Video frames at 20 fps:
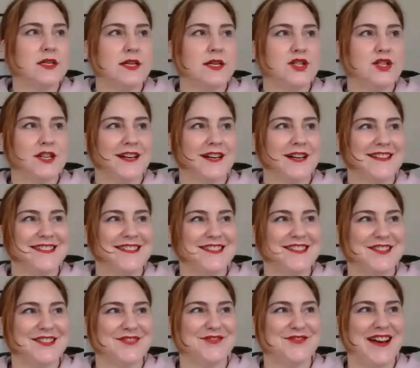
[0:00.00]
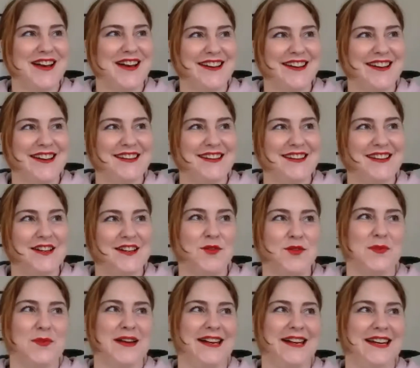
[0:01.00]
just
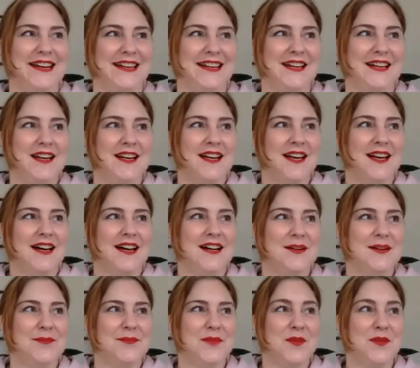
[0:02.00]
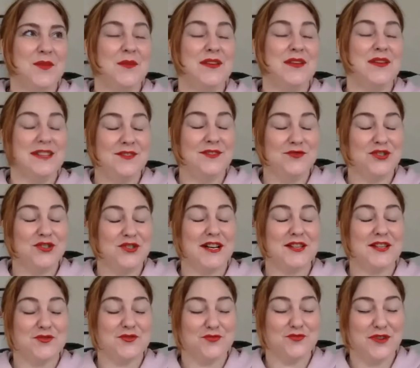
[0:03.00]
we did
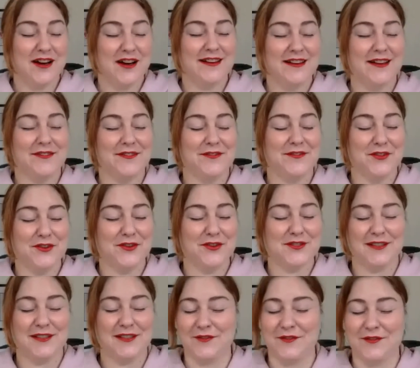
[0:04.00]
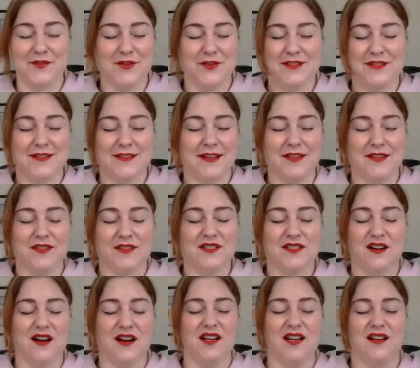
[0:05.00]
just run a first study of its
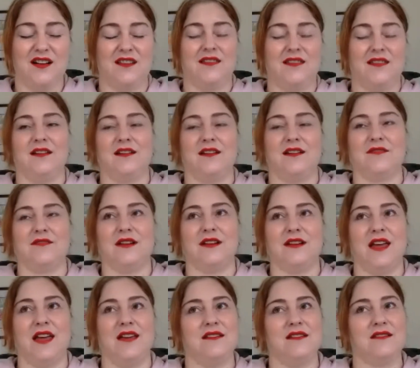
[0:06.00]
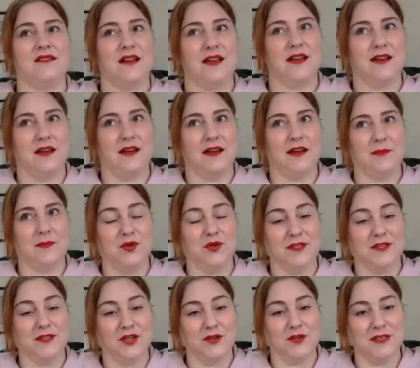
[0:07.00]
kind, I think, around anxiety and
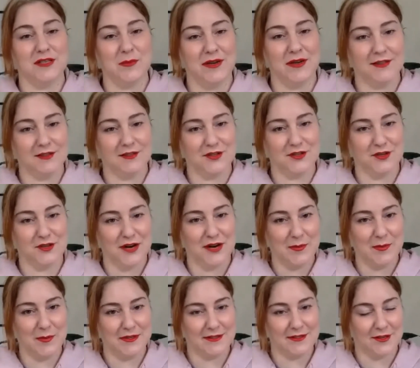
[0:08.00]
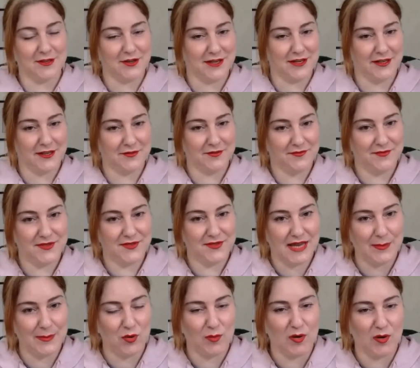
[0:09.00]
music using my Instagram as the kind of
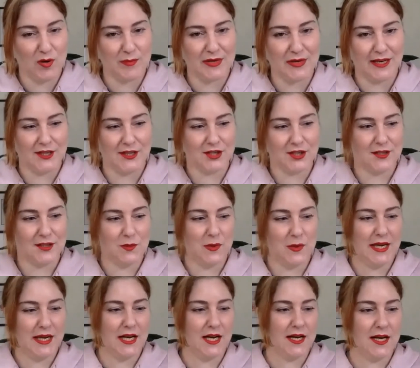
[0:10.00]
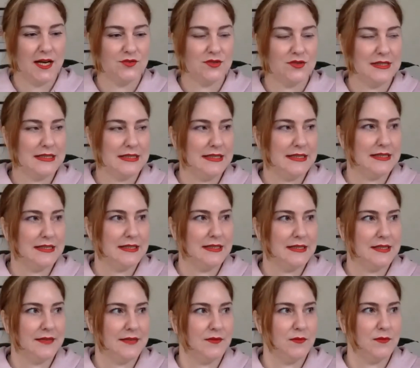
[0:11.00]
sample population. We had
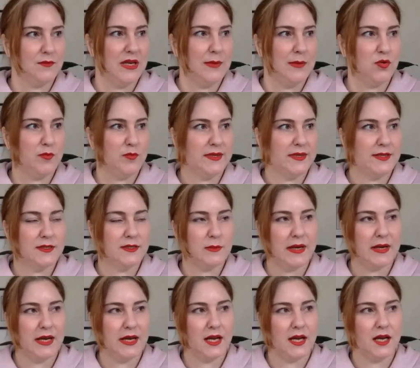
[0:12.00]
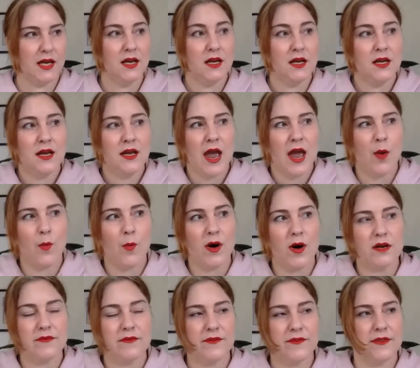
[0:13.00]
167 people participating. And one
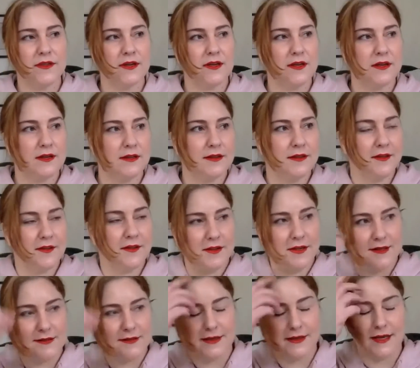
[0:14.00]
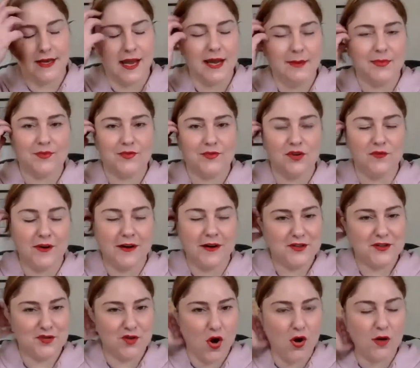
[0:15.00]
of the things that came through very
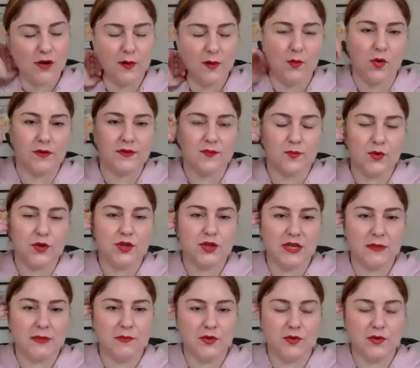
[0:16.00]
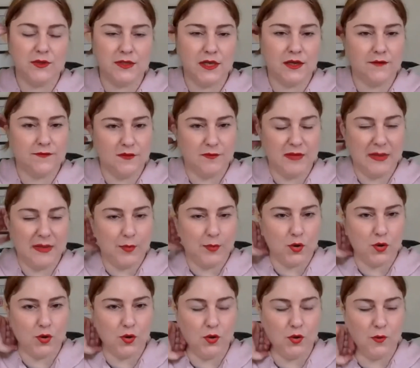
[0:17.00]
strongly was worship music for people
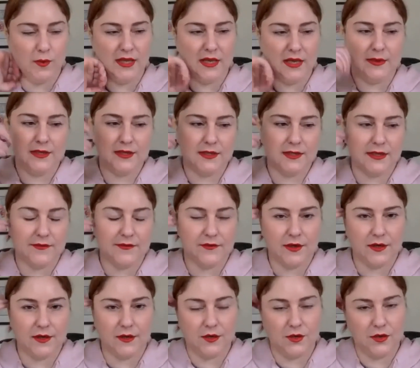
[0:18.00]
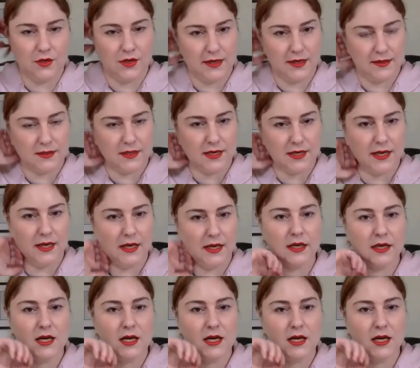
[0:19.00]
who, when they were suffering acute anxiety,